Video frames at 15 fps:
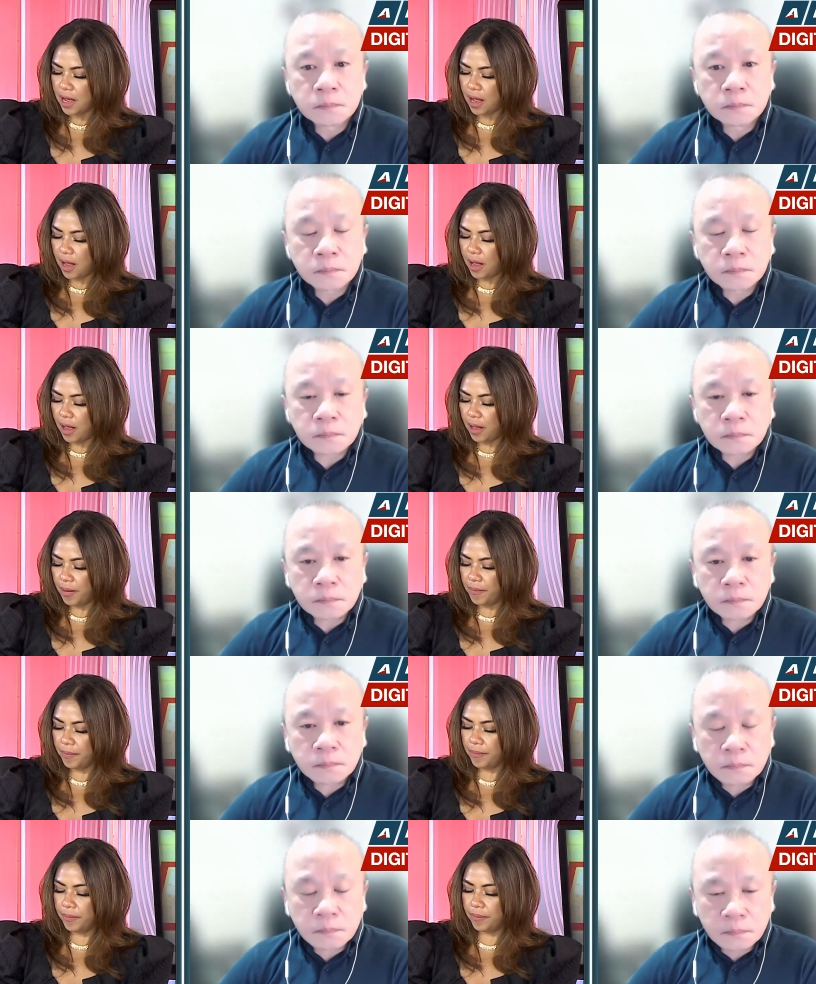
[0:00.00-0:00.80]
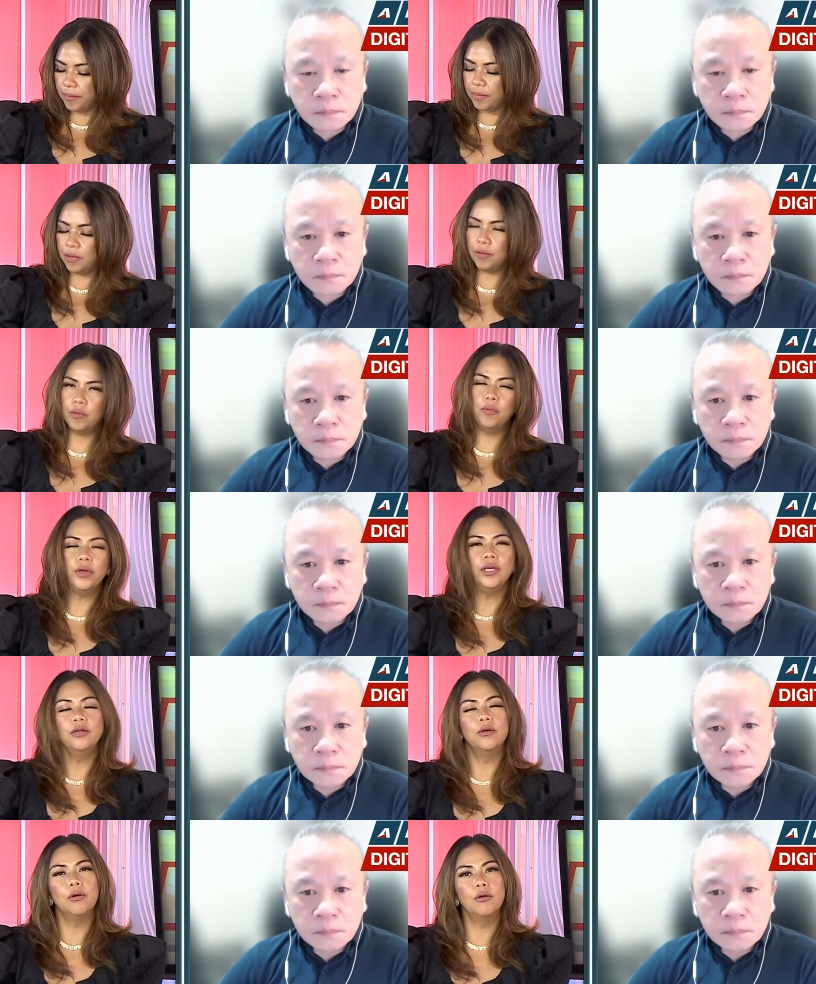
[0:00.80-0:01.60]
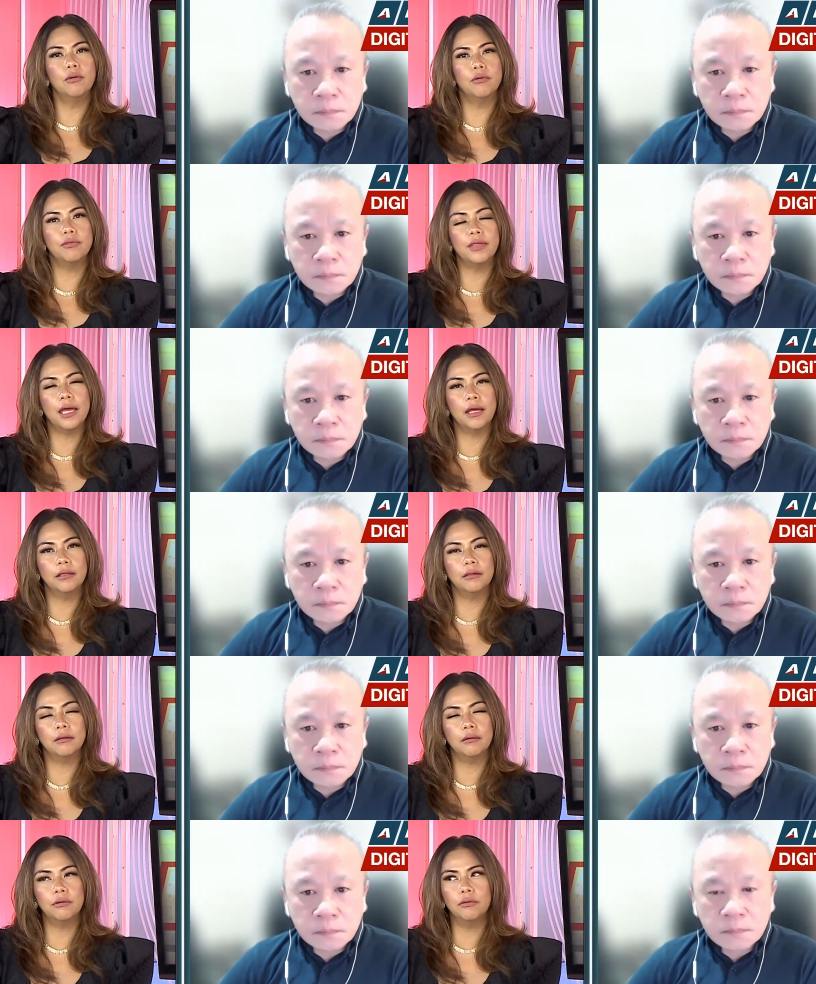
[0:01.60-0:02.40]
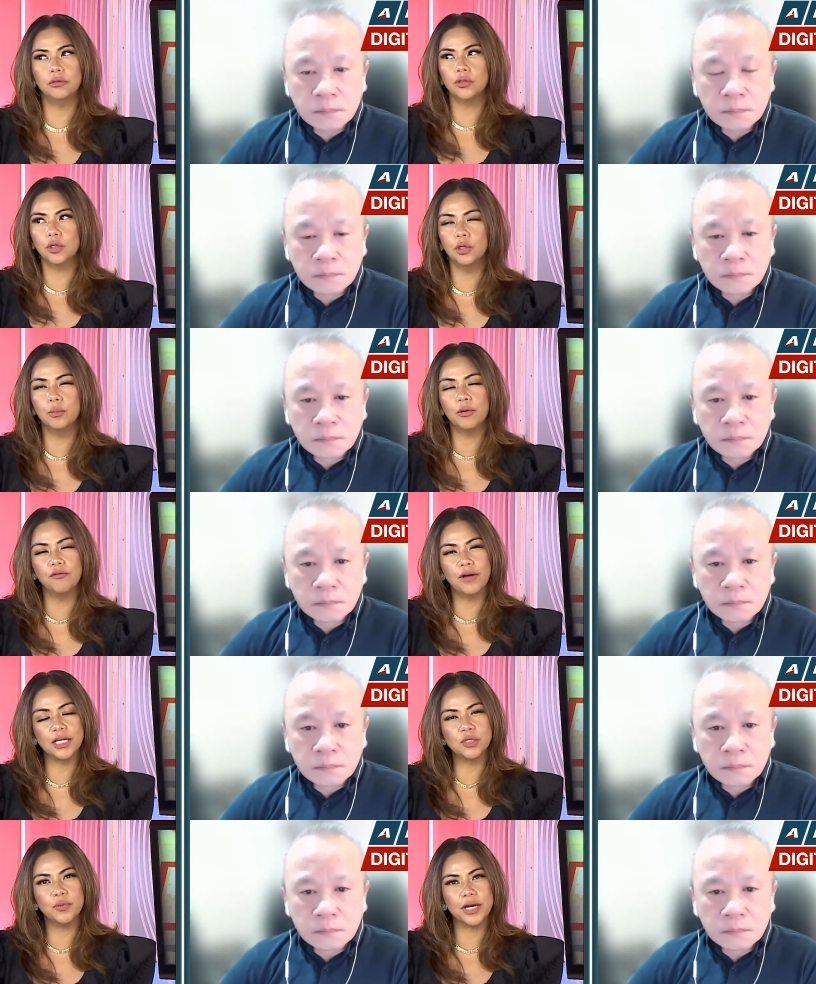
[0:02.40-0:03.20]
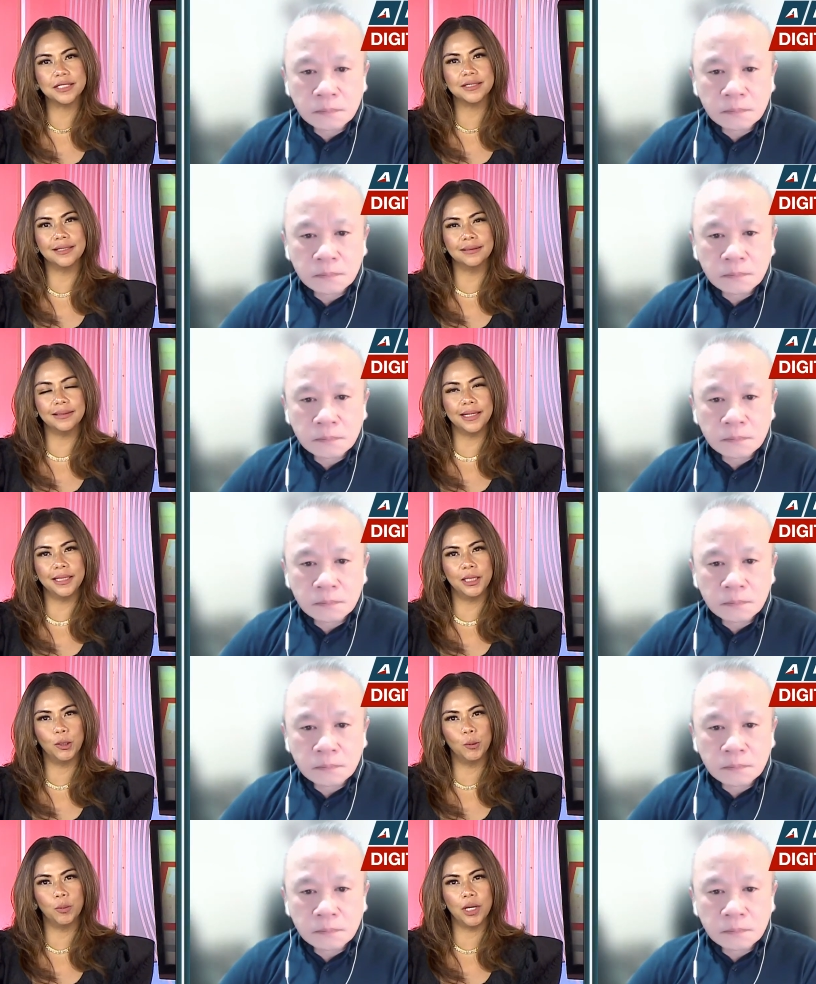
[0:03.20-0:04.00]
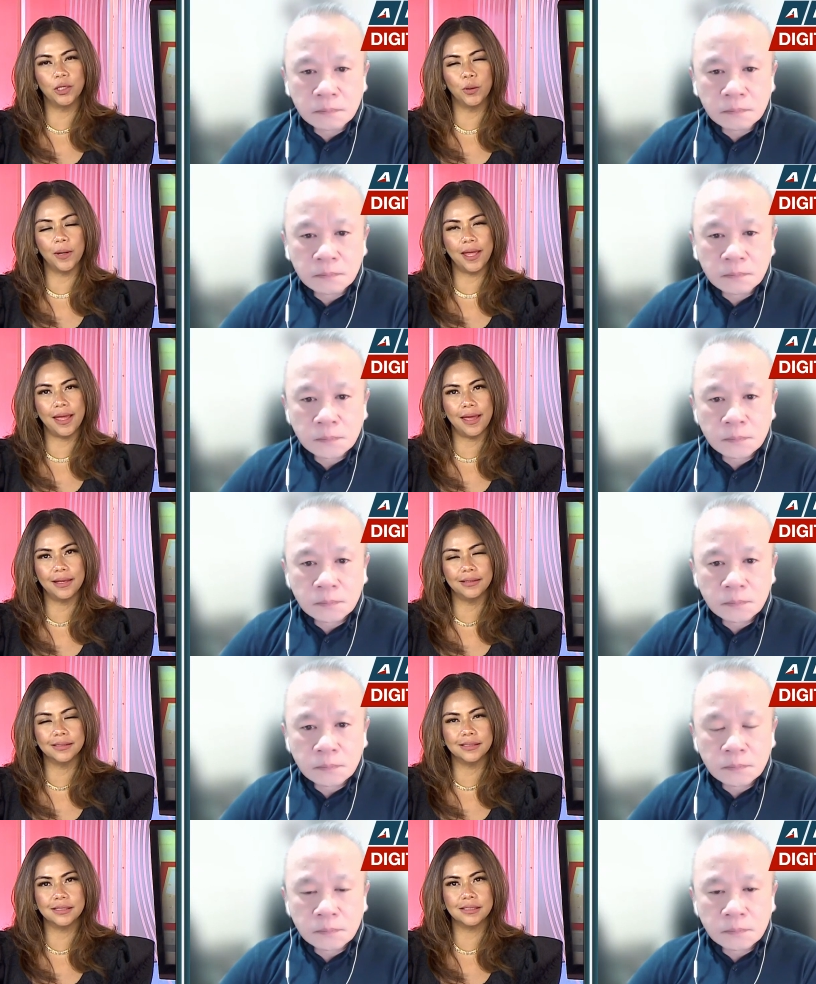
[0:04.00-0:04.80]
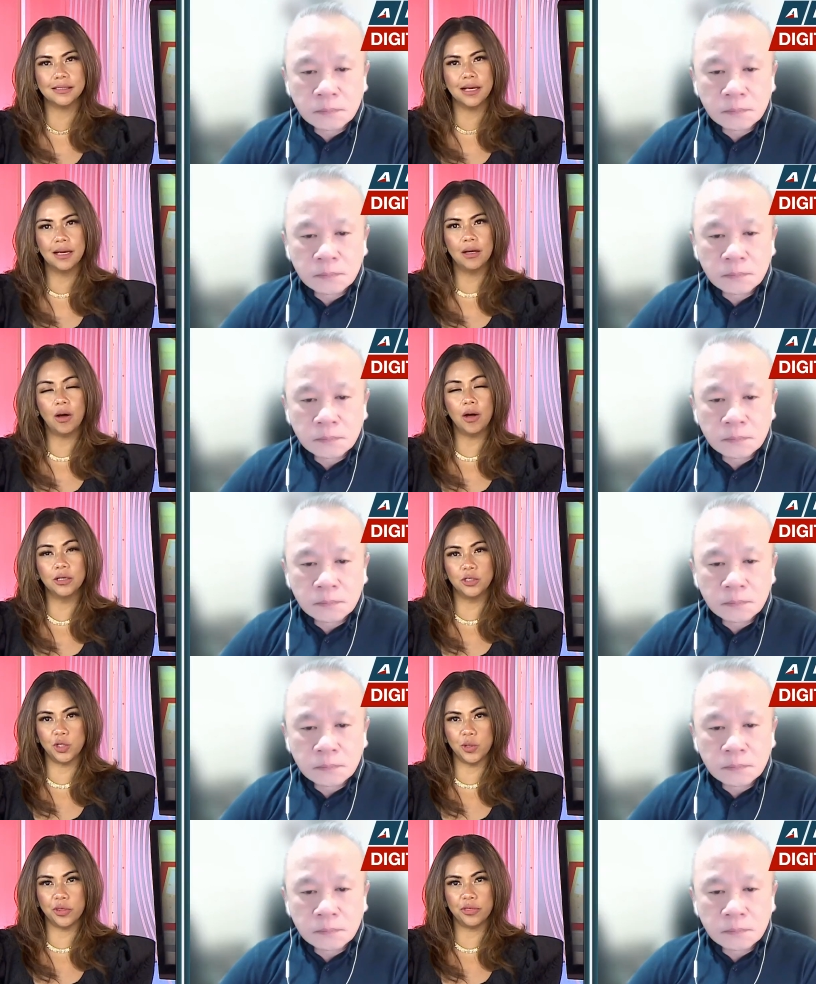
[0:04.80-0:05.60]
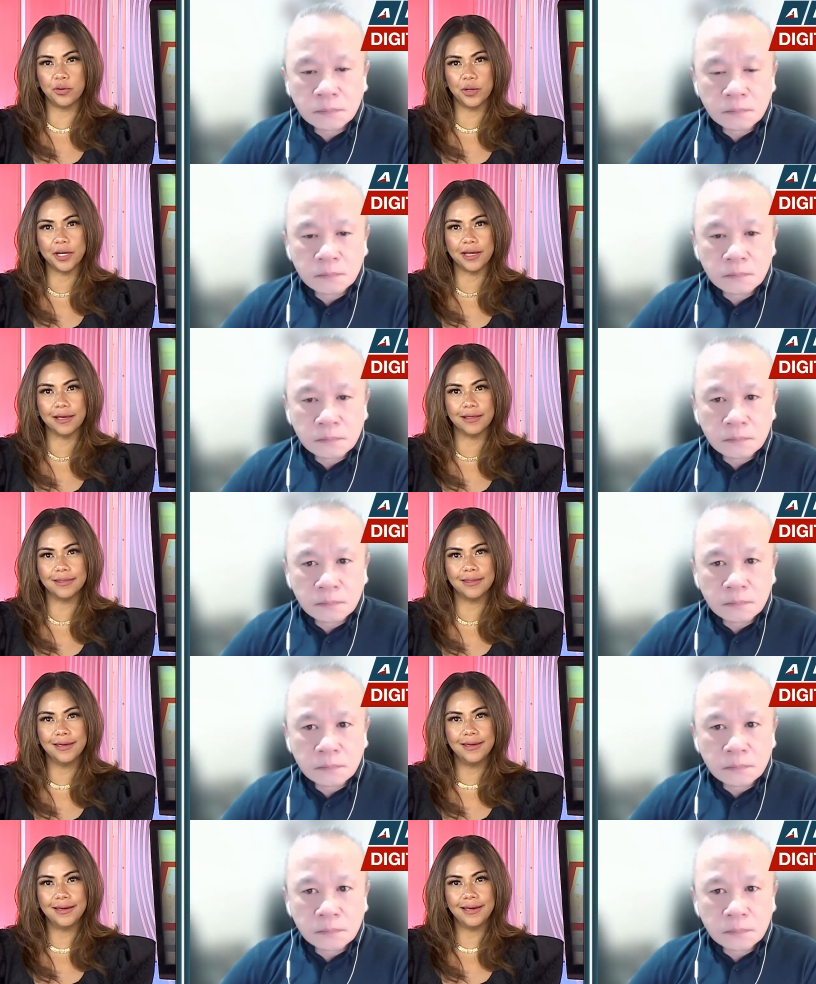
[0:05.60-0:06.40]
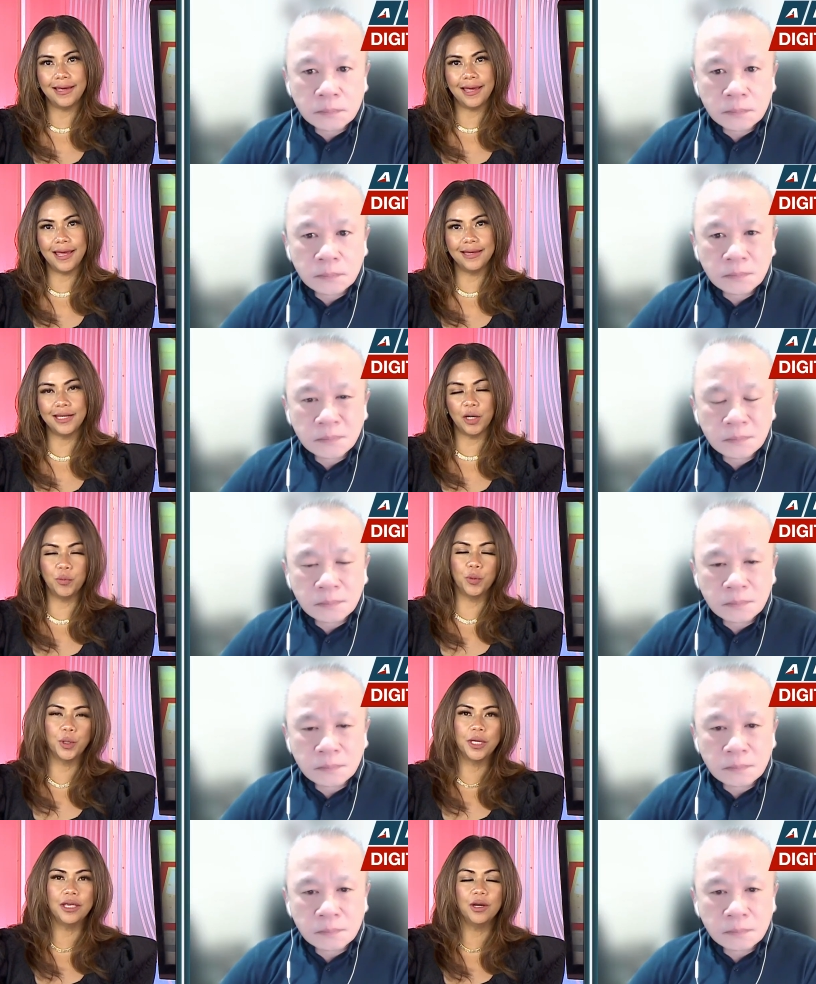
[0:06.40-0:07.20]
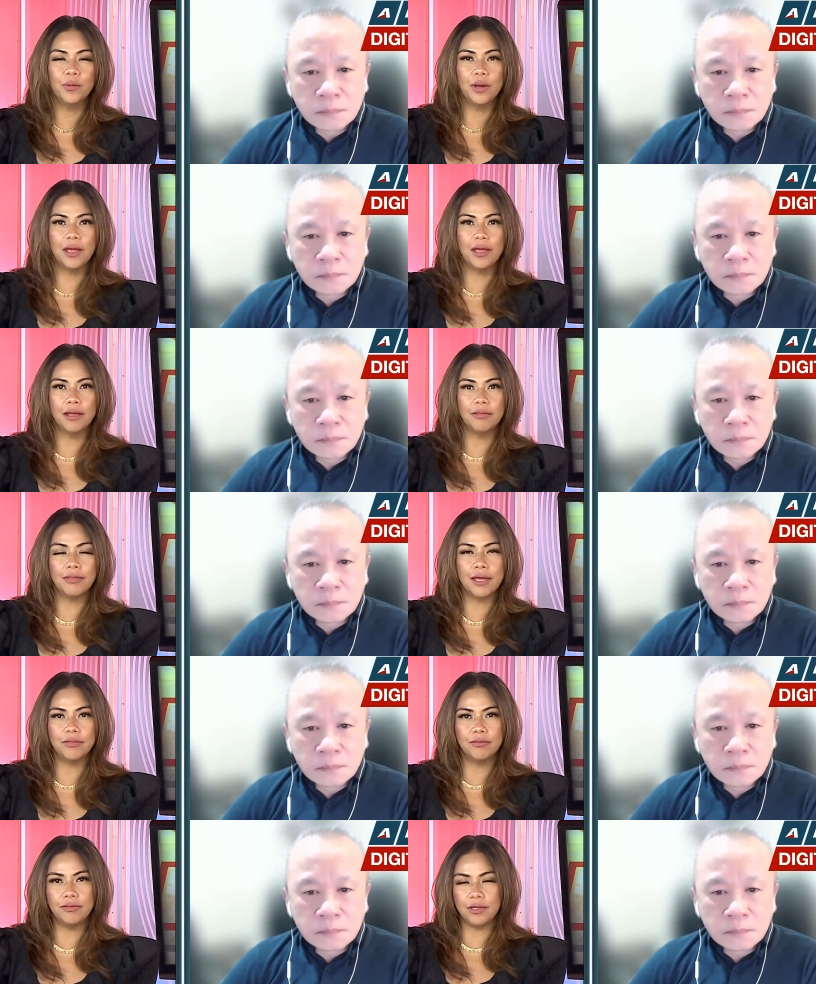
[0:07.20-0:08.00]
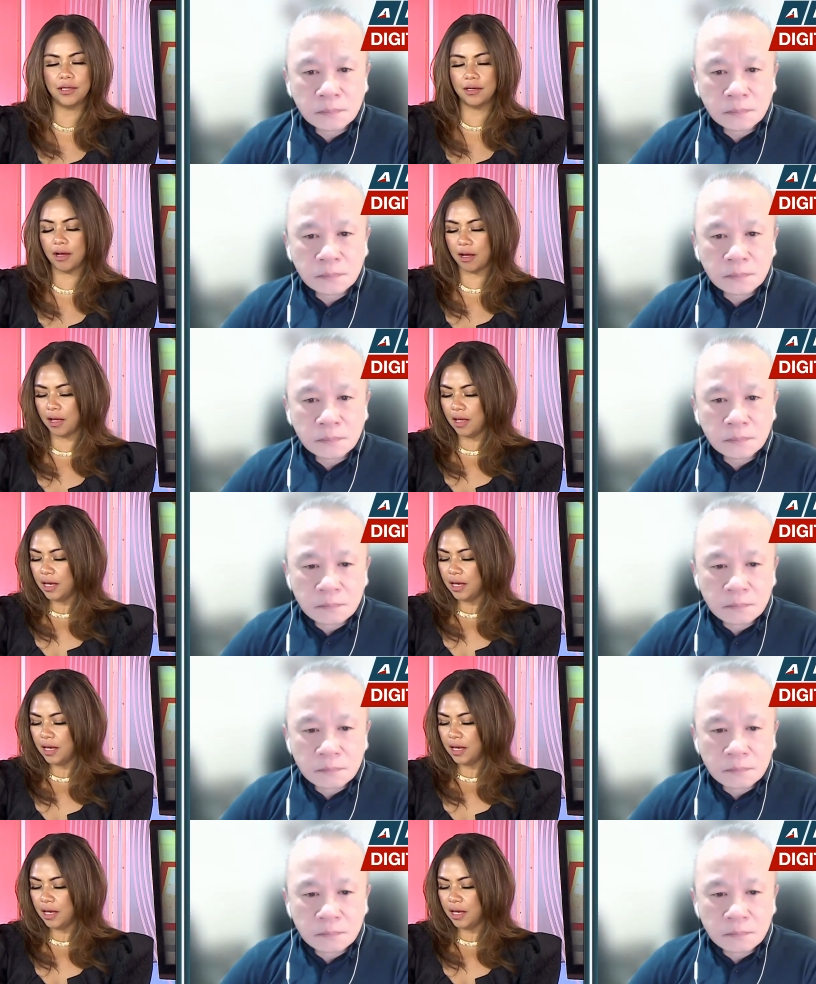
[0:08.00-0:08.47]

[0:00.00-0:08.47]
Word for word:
Speaker 1: Um, We know that the term of Vice President Leni Robredo ends on June thirtieth, and yet we're hearing that the uh,